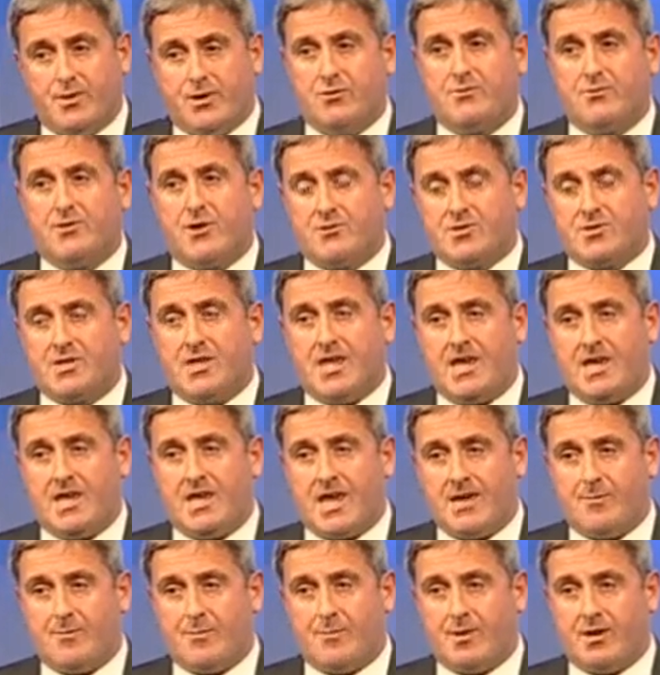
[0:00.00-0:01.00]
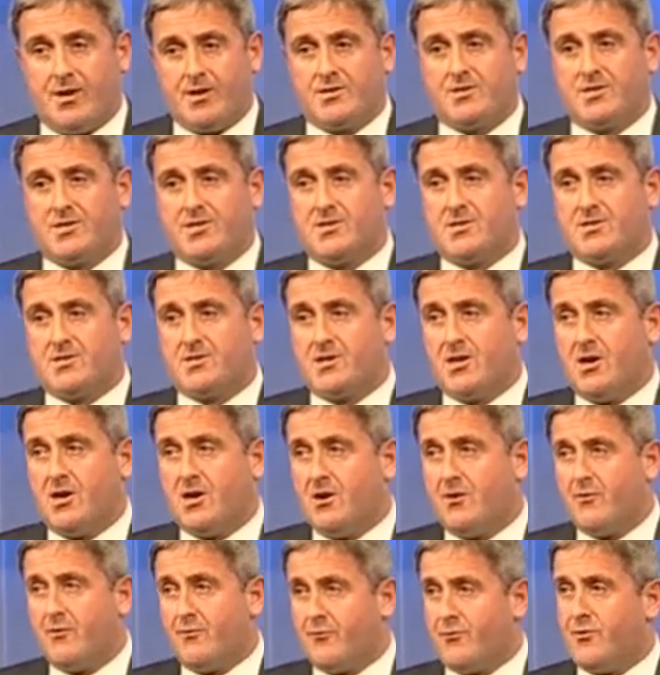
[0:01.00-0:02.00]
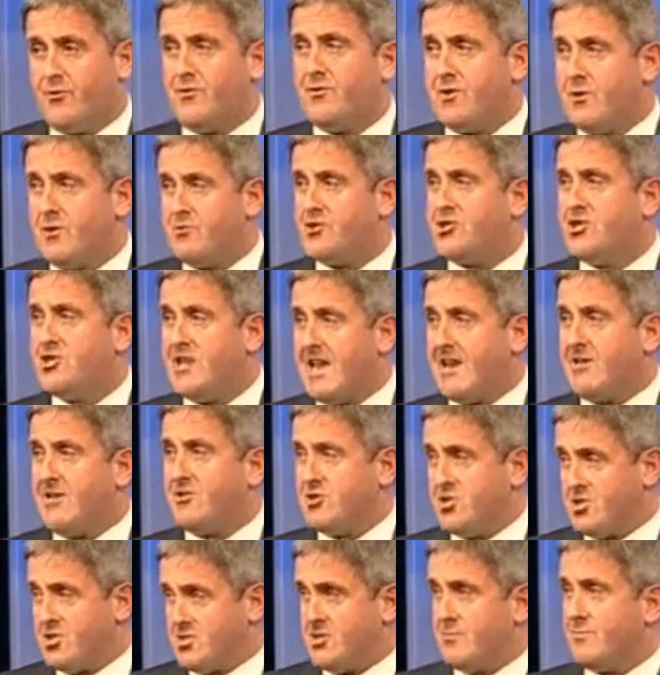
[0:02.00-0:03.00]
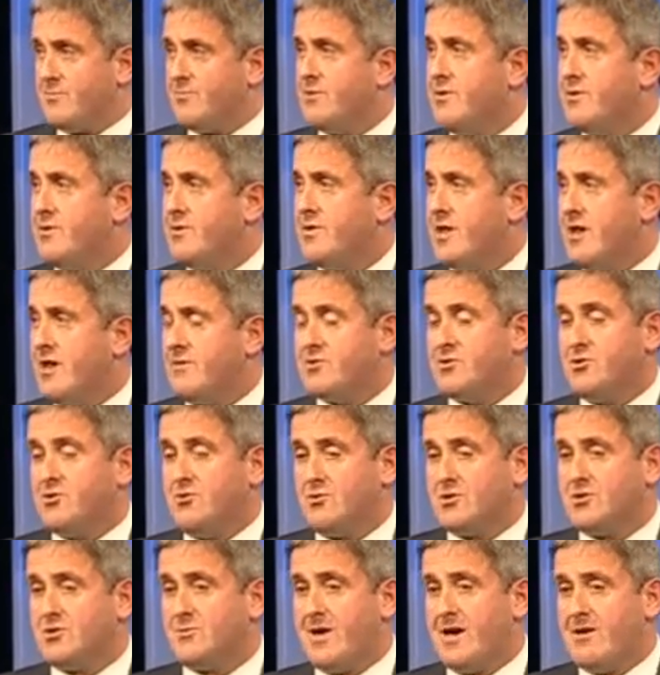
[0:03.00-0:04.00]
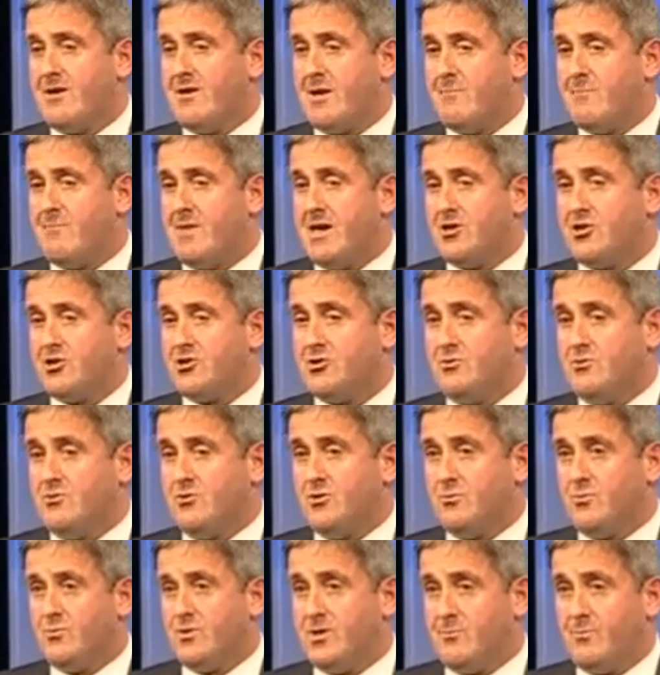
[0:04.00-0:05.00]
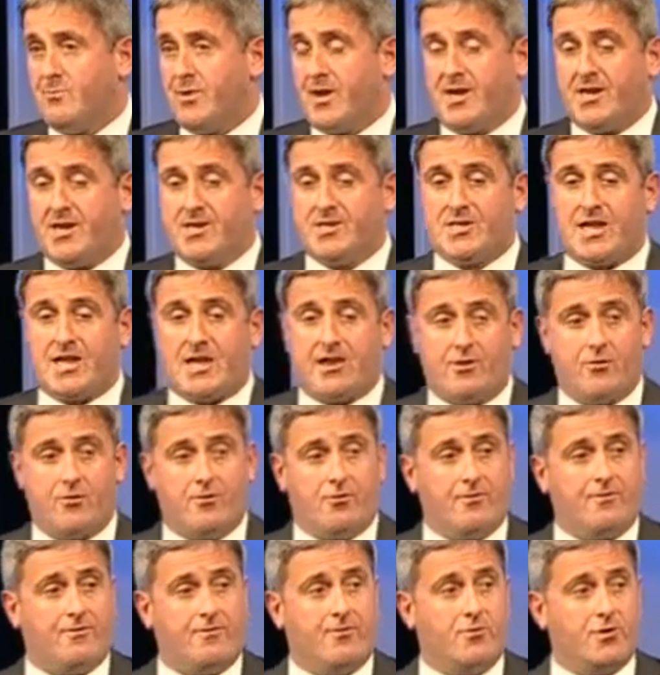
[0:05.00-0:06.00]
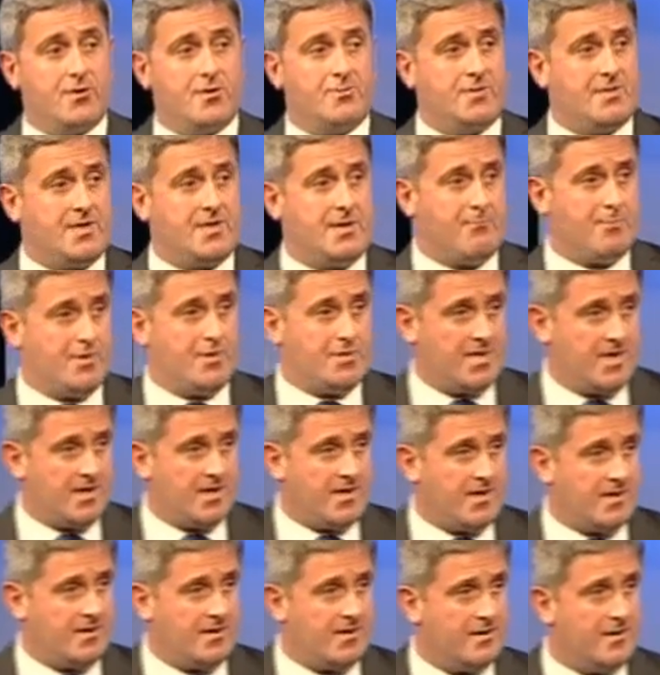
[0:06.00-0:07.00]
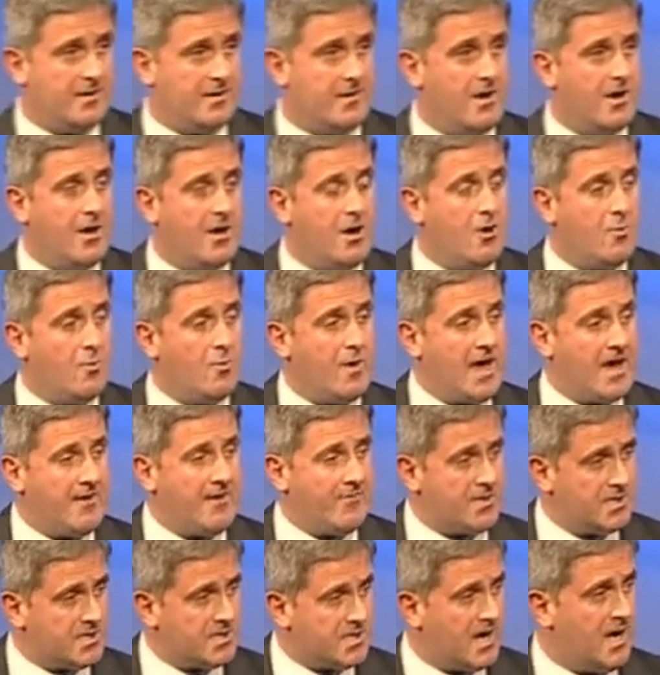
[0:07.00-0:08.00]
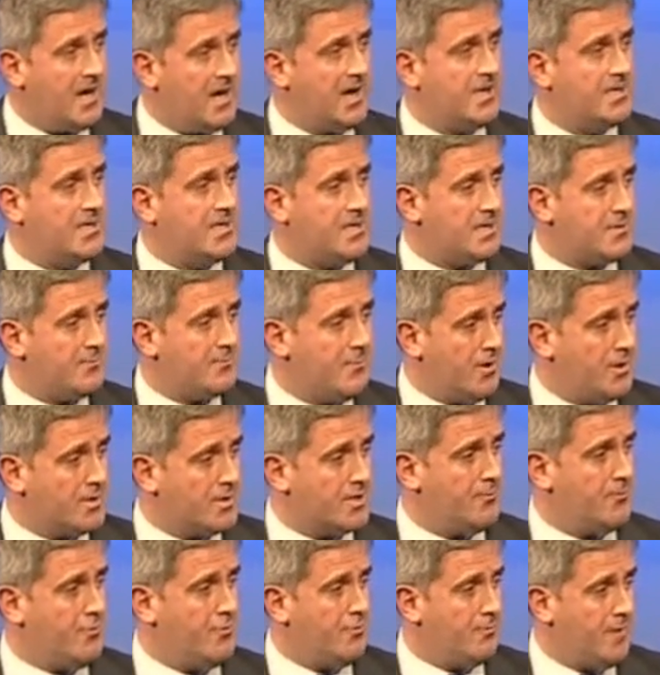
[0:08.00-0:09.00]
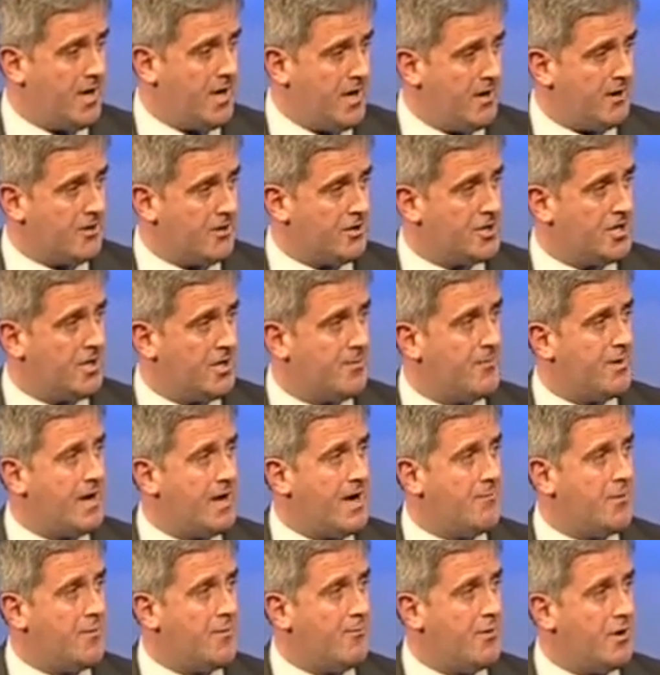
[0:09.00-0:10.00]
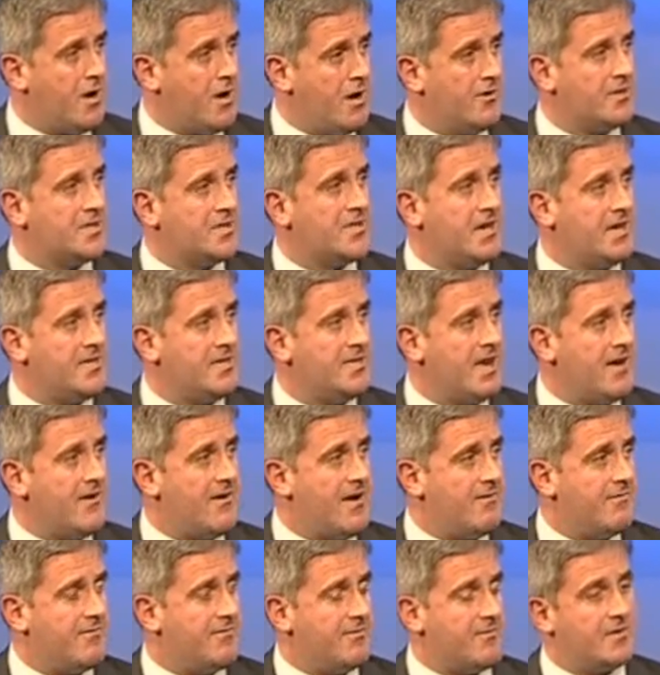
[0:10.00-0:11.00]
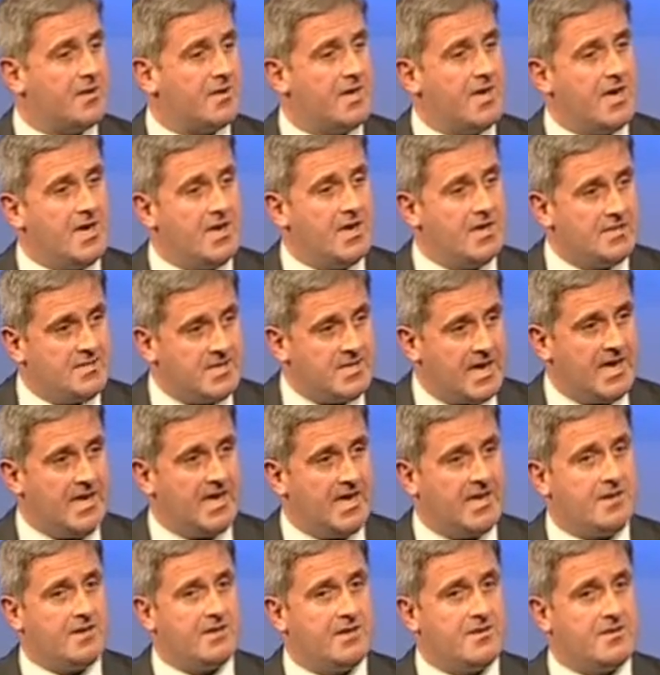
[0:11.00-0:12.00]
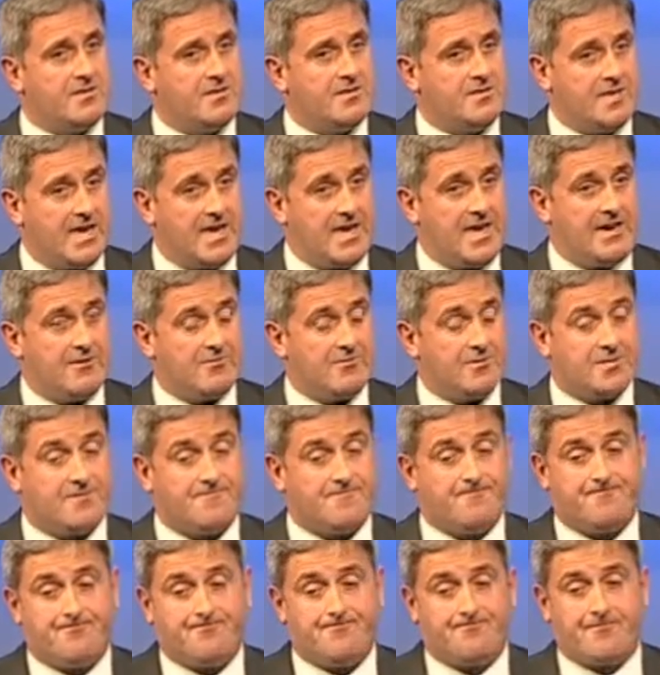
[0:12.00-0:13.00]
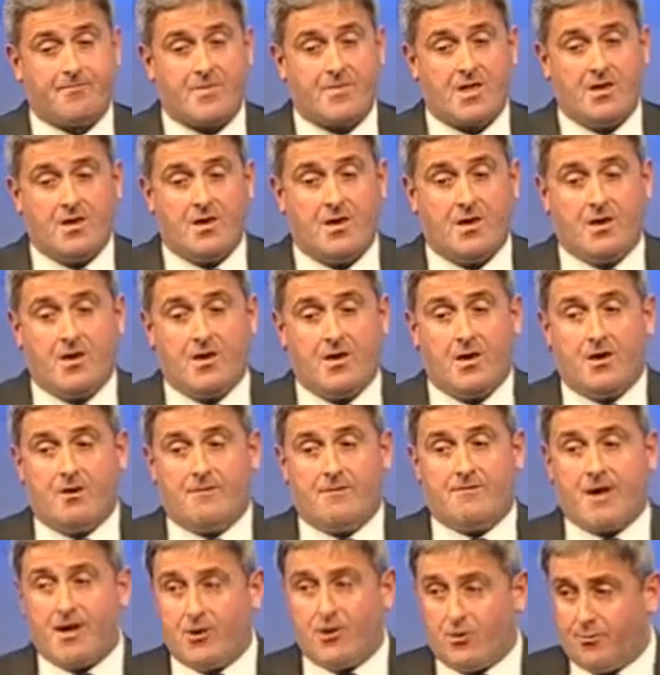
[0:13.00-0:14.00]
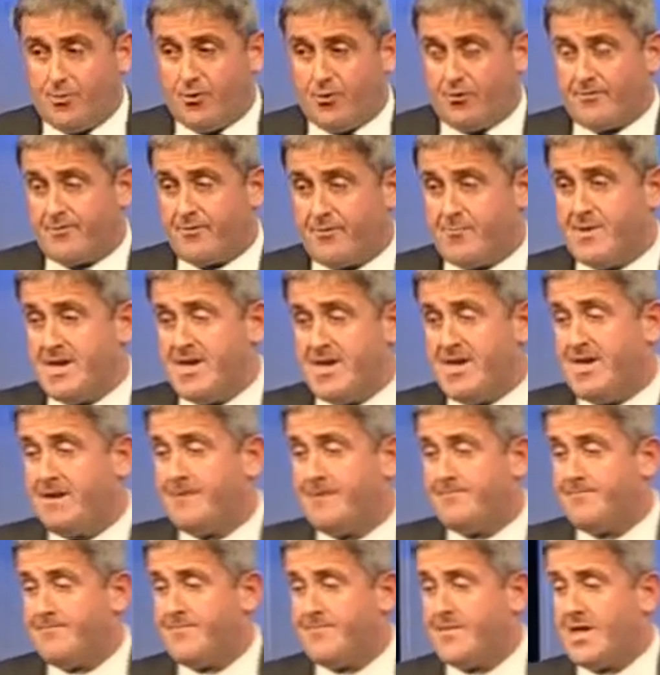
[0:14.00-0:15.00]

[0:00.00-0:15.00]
build those key capabilities, front those challenges up that I've talked about, and make sure that with the police and law enforcement in particular, we have the tightest possible partnership and we're prioritising our effort day in, day out. Final point from me,